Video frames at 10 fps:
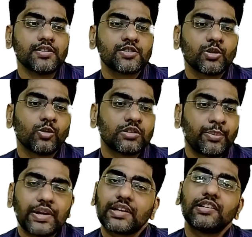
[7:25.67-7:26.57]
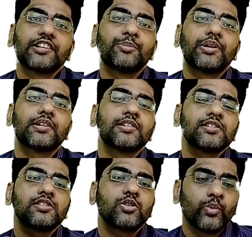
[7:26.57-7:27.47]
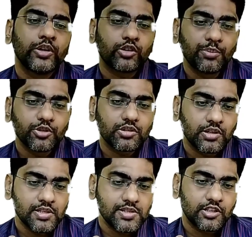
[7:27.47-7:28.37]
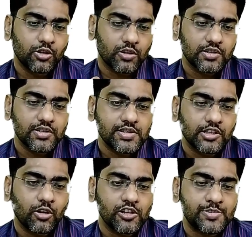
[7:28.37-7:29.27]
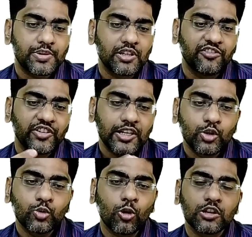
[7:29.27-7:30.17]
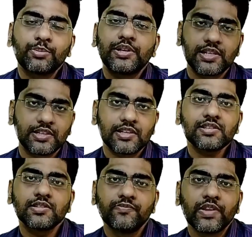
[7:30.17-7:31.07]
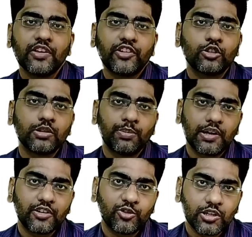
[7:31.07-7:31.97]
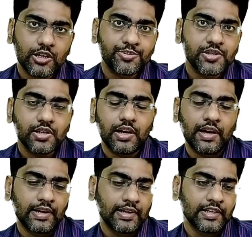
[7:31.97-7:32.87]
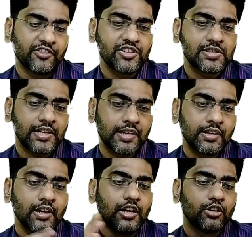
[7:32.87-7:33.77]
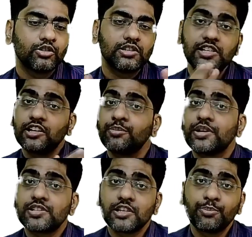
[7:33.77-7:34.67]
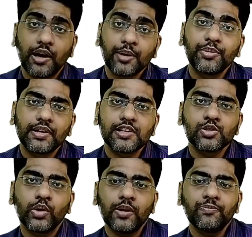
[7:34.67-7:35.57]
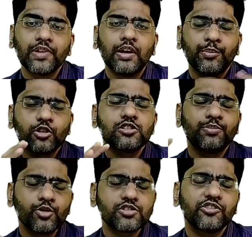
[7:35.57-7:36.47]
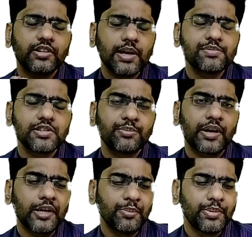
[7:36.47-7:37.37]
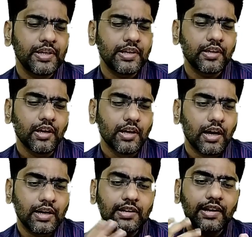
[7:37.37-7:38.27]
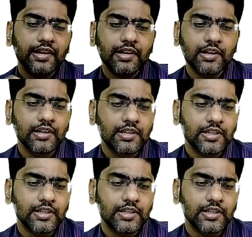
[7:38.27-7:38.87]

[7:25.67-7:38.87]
So the medical treatment is, when you come to us, the doctors in the hospital, we do all the basic tests. We do the blood workup and we send to the general medicine department as well, because most of the times there might be underlying